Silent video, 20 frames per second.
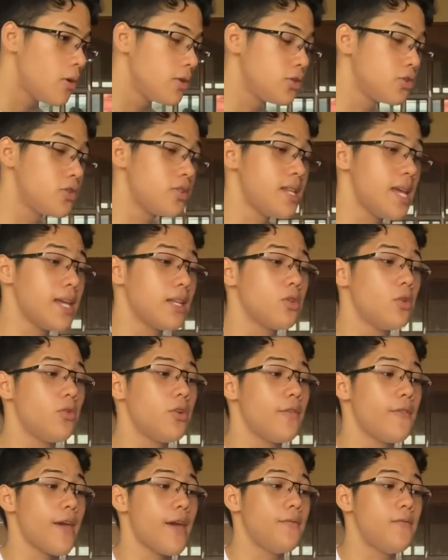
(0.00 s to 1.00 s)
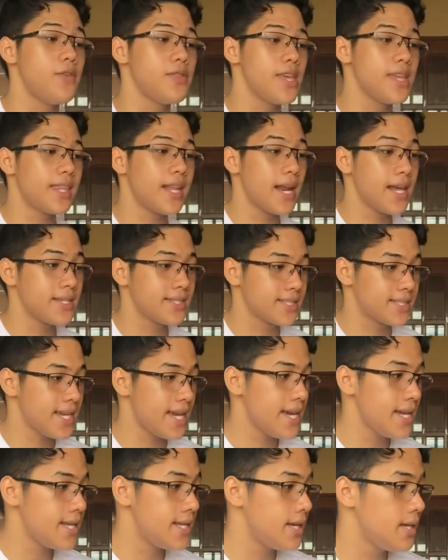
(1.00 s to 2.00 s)
to take note of everything that I
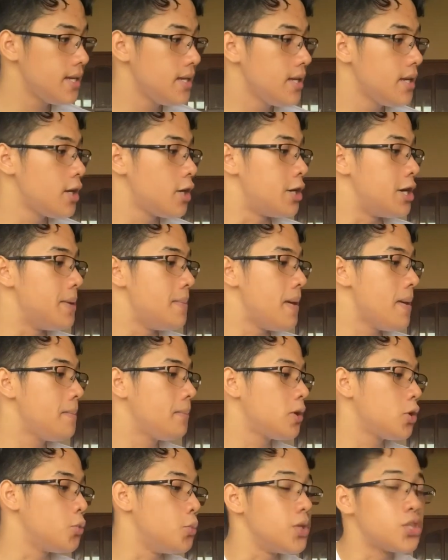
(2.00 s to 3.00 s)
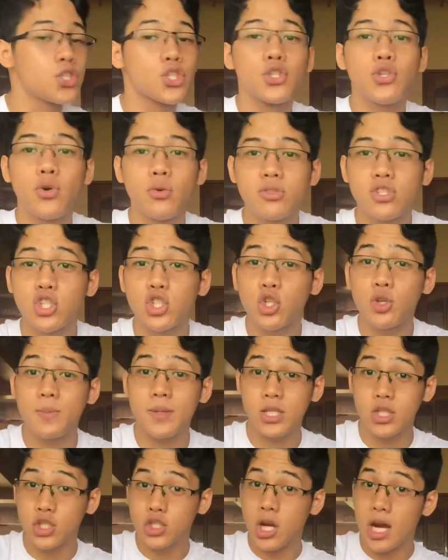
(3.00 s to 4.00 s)
said. Remember which notes should
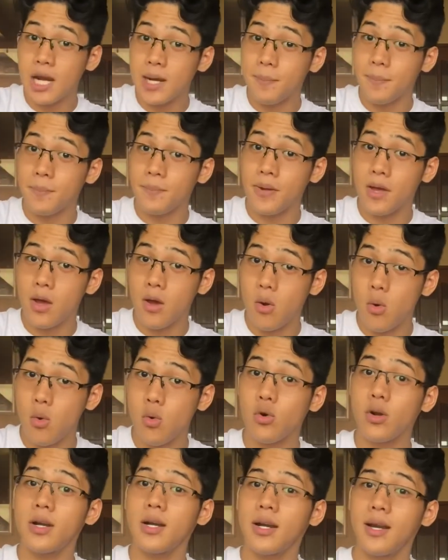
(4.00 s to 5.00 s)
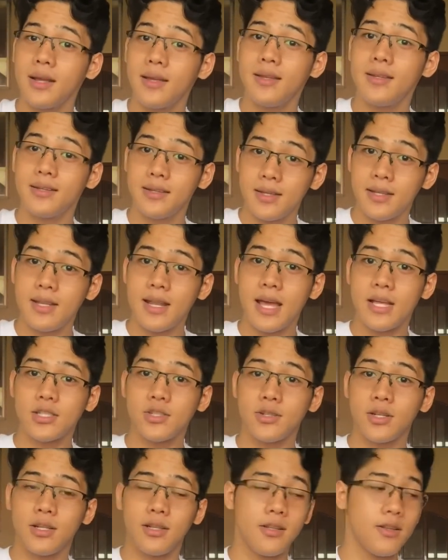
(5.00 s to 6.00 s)
be sharp or
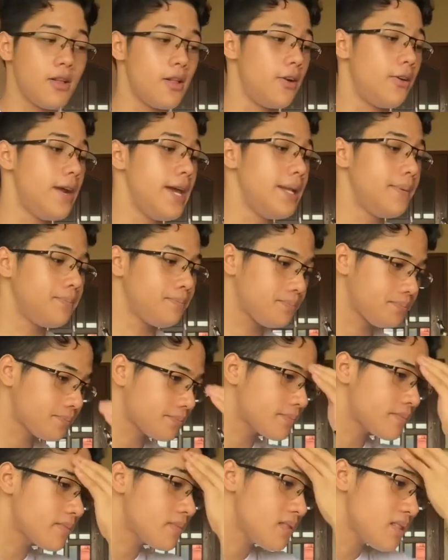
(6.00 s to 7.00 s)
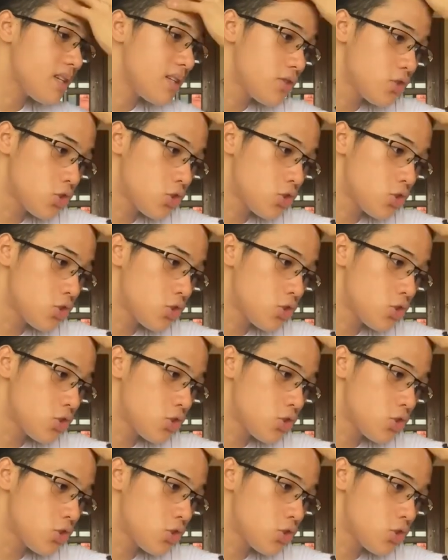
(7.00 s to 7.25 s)
natural. Alright? So